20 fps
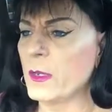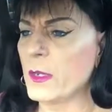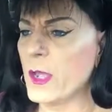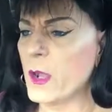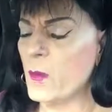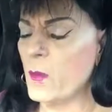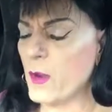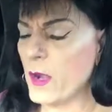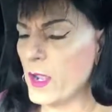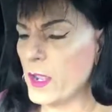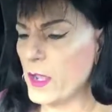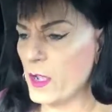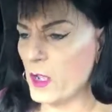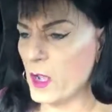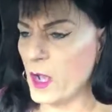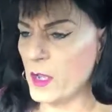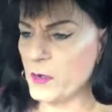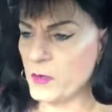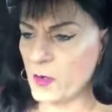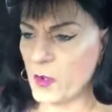Now, when I
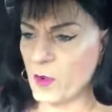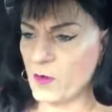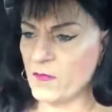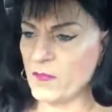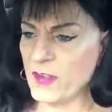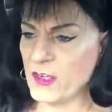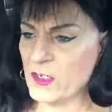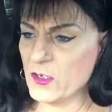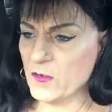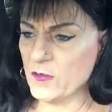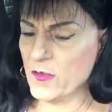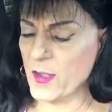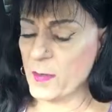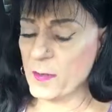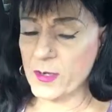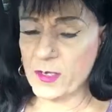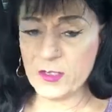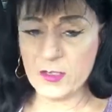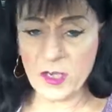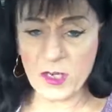undergo facial
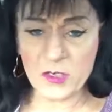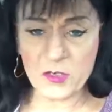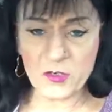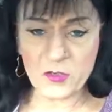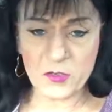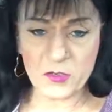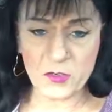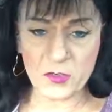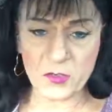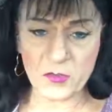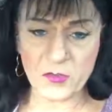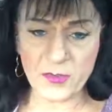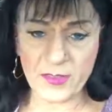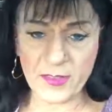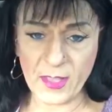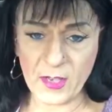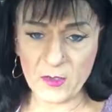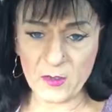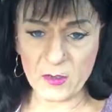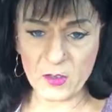feminization surgery,
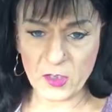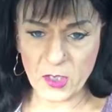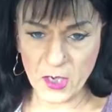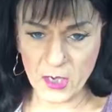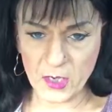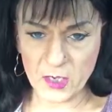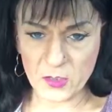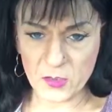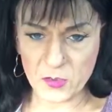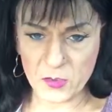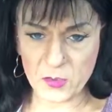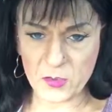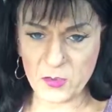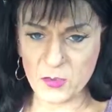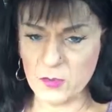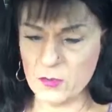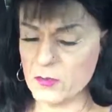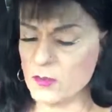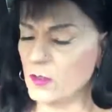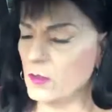that'll change.
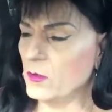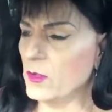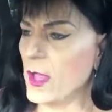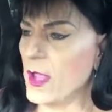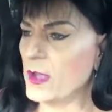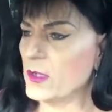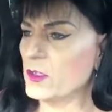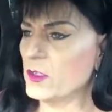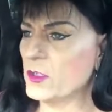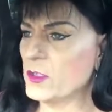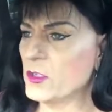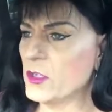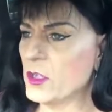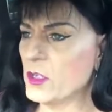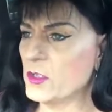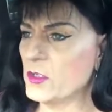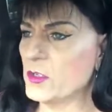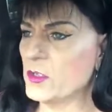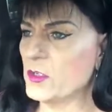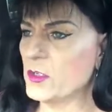They'll actually
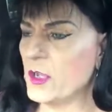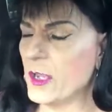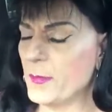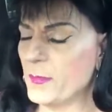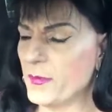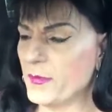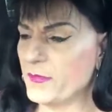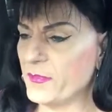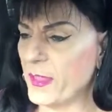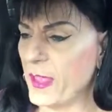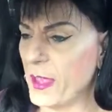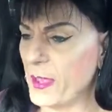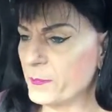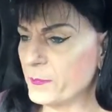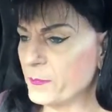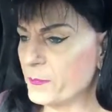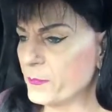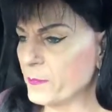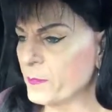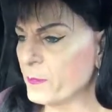change the shape of that.
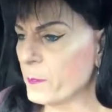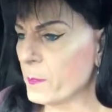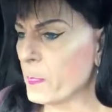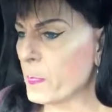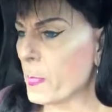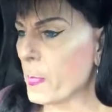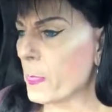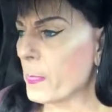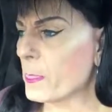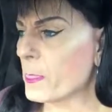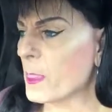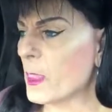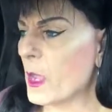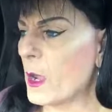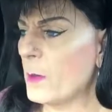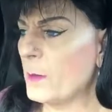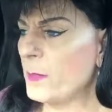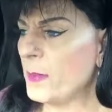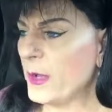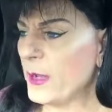
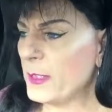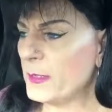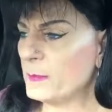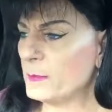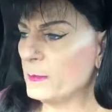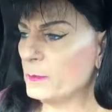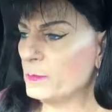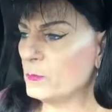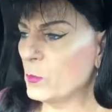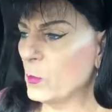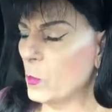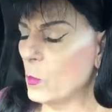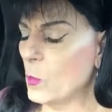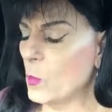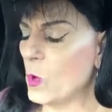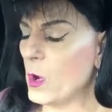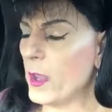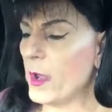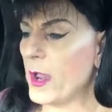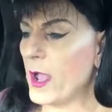But
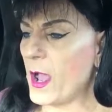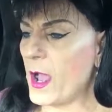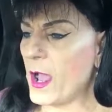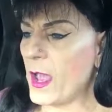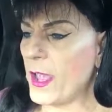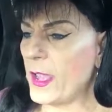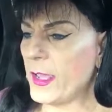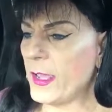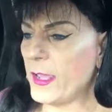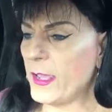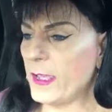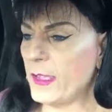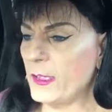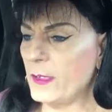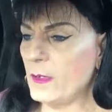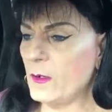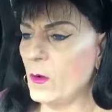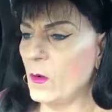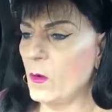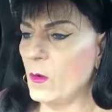when
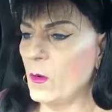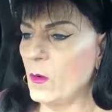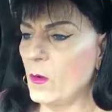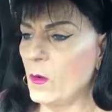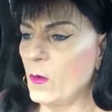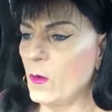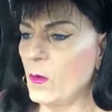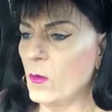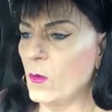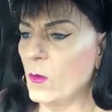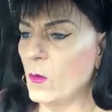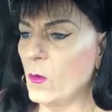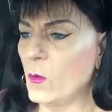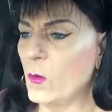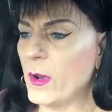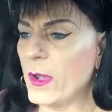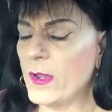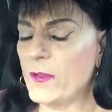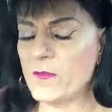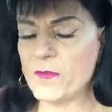I
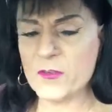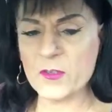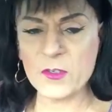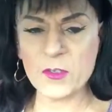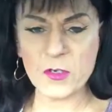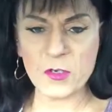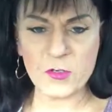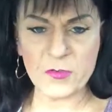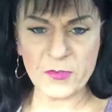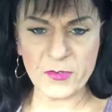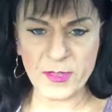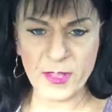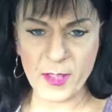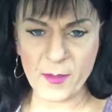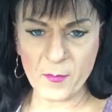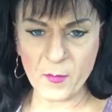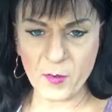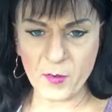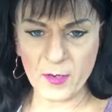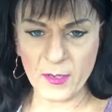went in for surgery
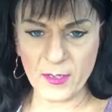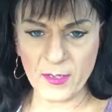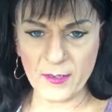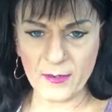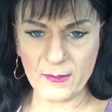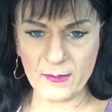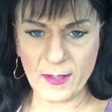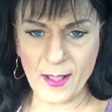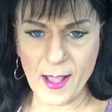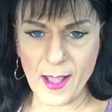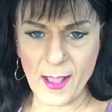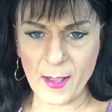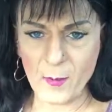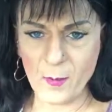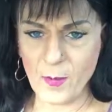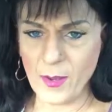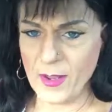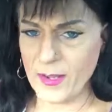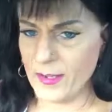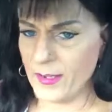that morning,
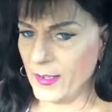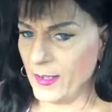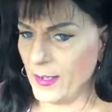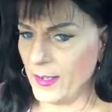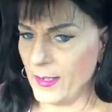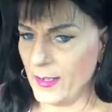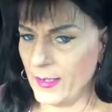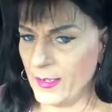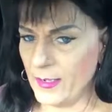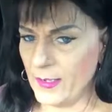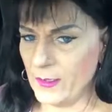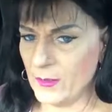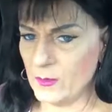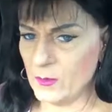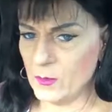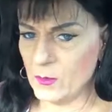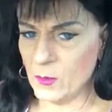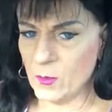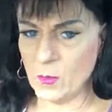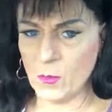I went
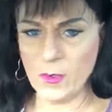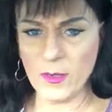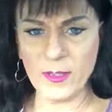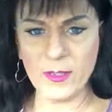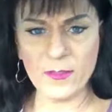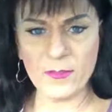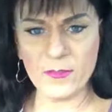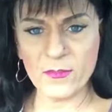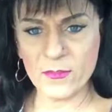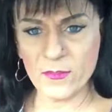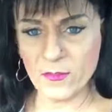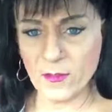in with